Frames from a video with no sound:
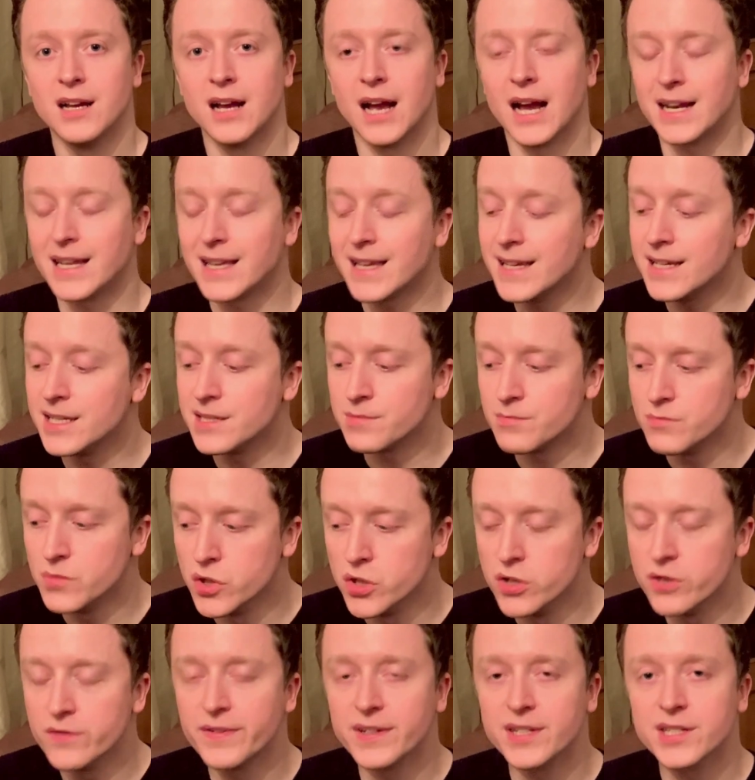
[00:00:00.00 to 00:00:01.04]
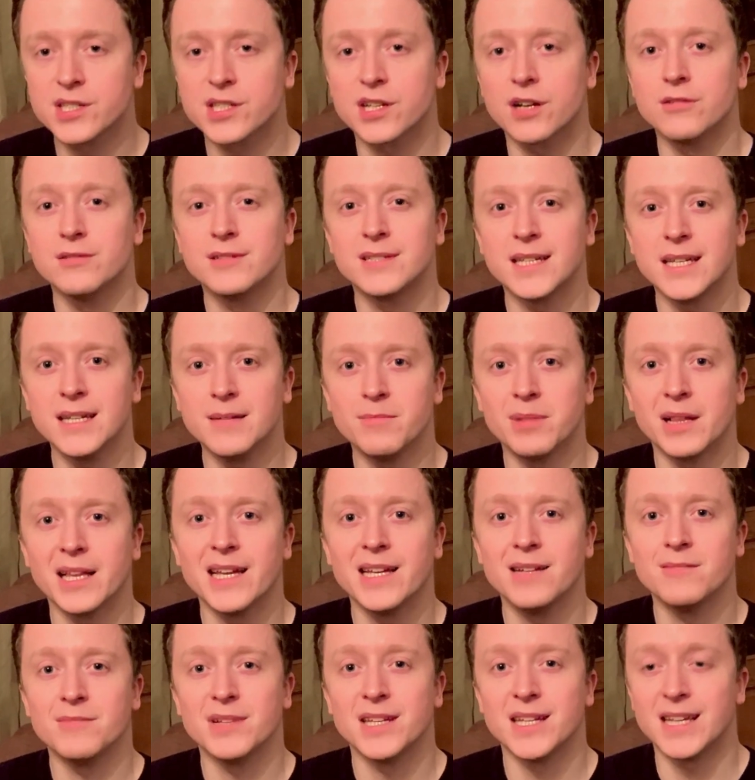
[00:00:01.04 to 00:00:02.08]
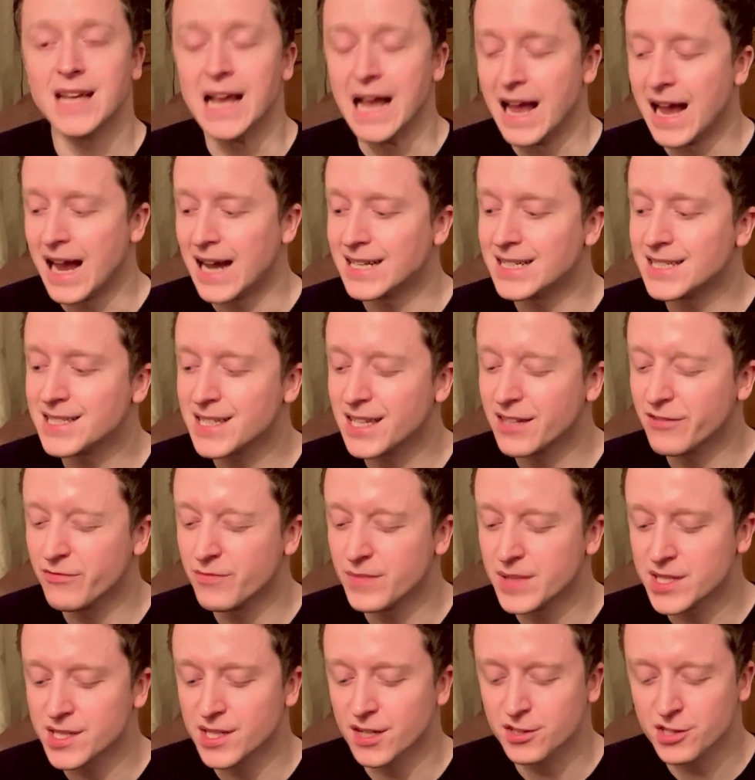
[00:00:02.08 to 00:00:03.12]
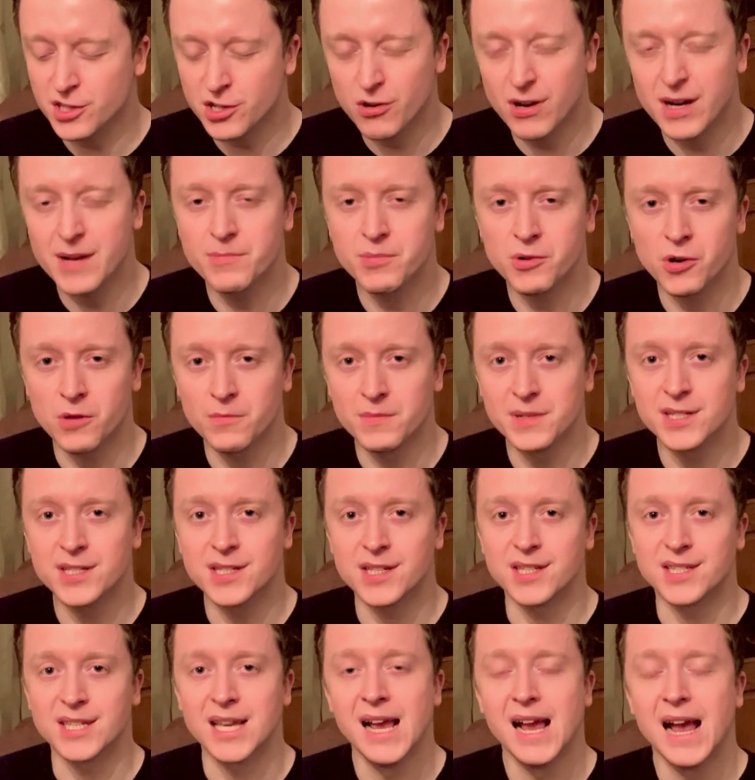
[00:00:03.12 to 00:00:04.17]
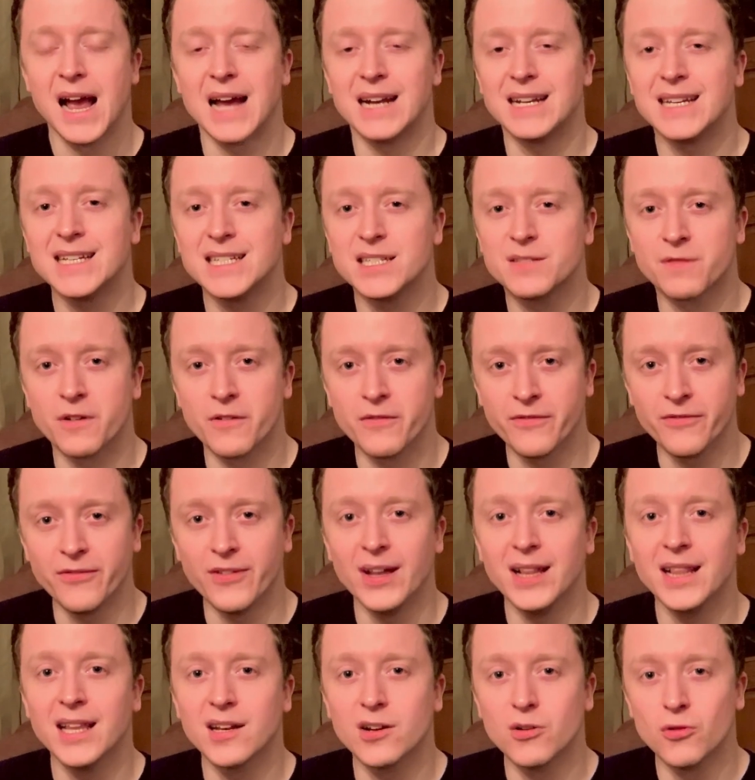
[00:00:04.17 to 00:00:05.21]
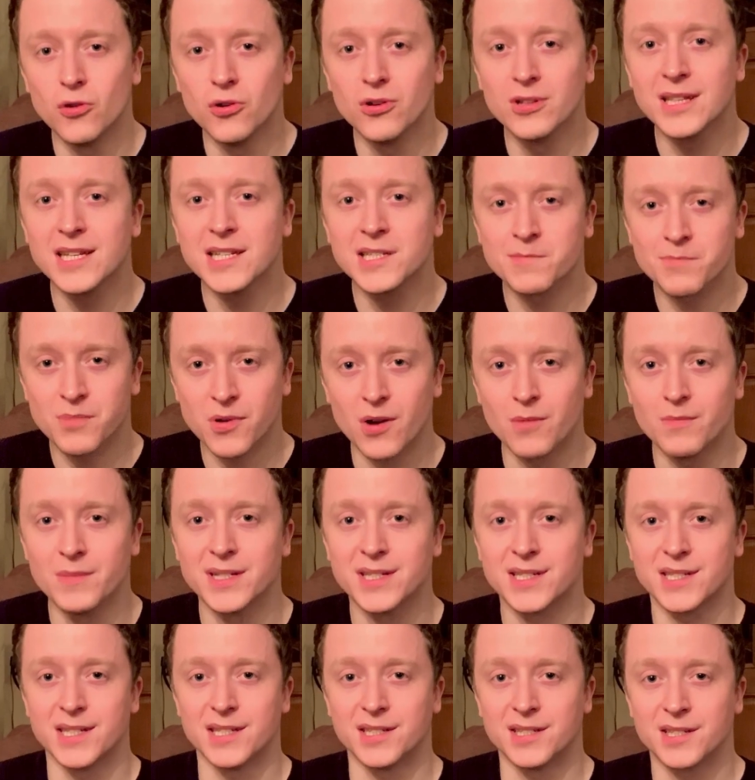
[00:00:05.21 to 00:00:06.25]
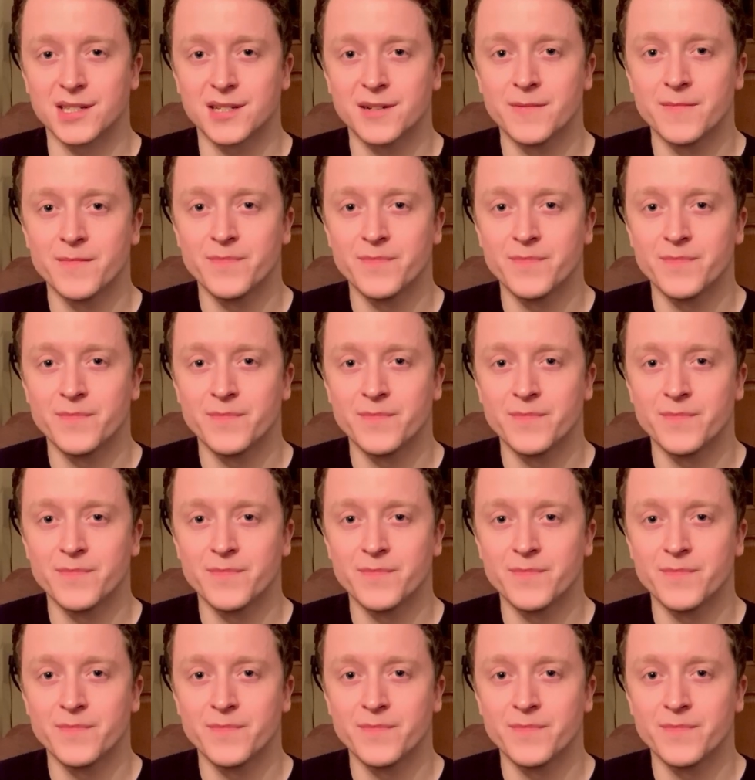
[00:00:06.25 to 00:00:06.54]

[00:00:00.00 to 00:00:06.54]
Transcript: And he is moving so deeply in me. And he's given me such great promises. And he's fulfilling all these promises.